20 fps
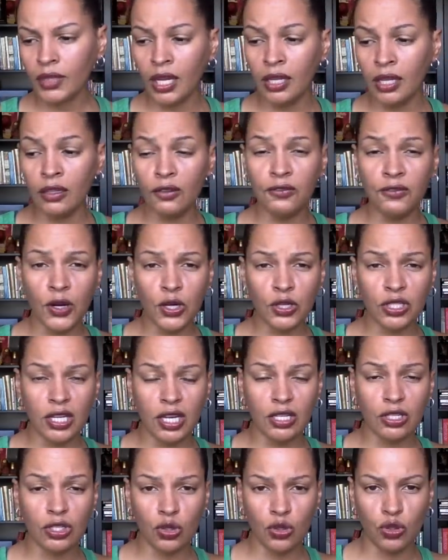in the first
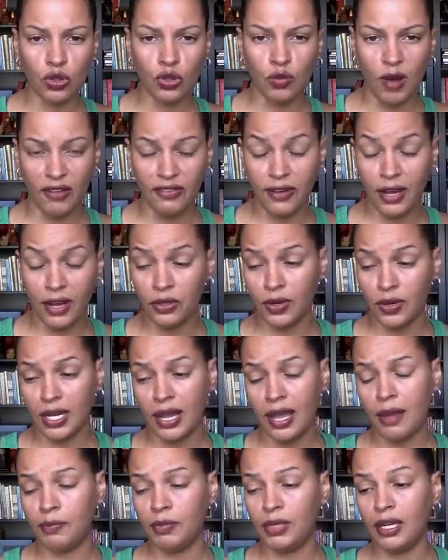day of school, my father
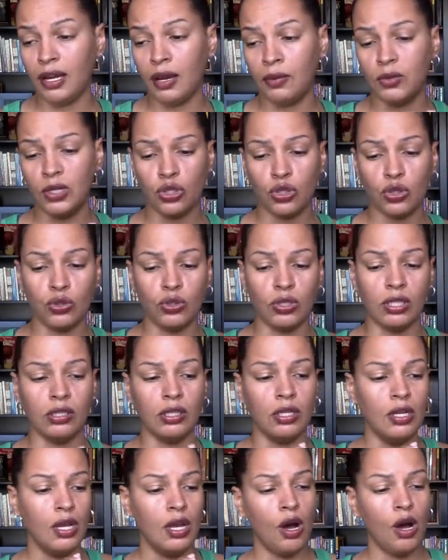had me. I went to the
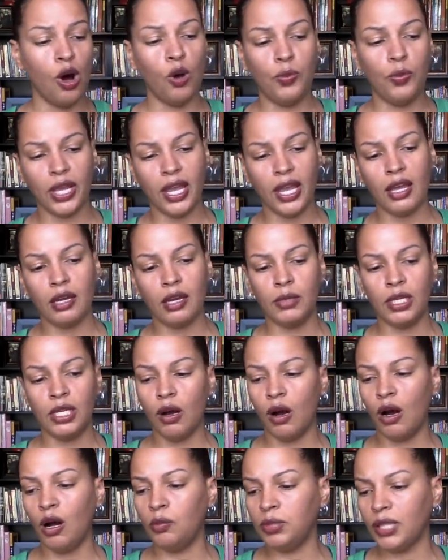Hope Academy,
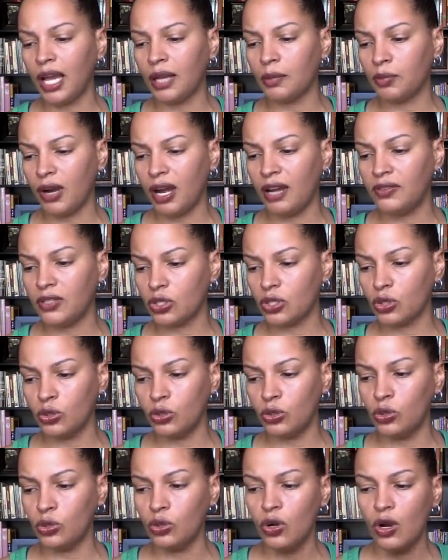all black private
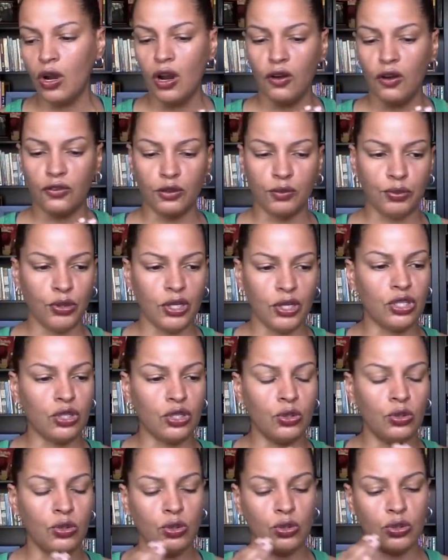school, from
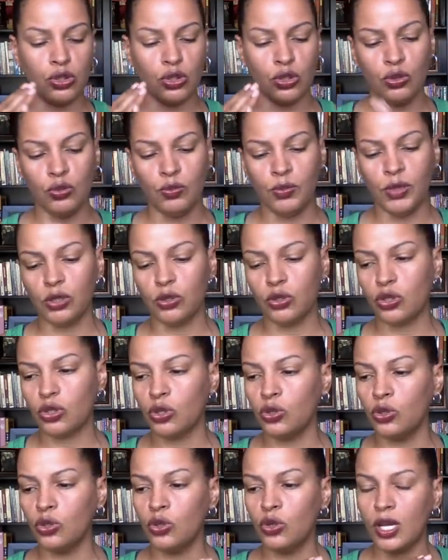preschool to middle
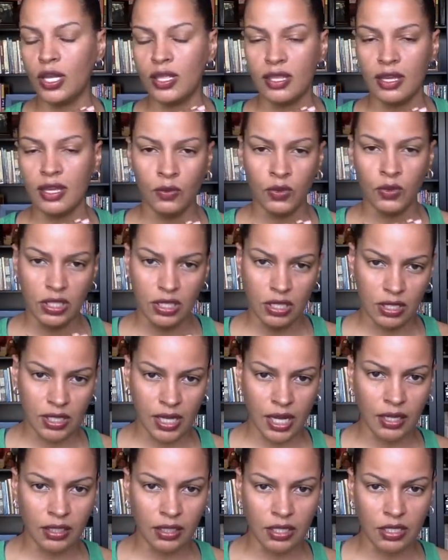school. And then I went to
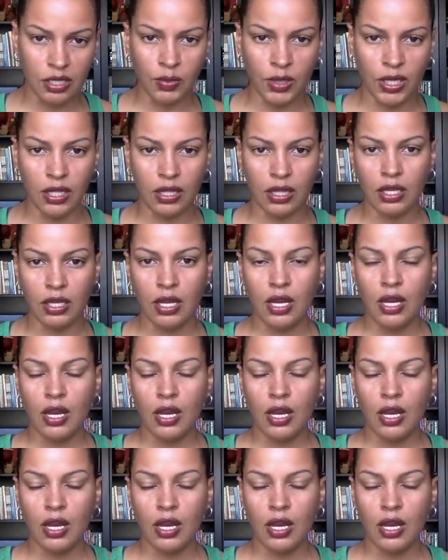St. Elizabeth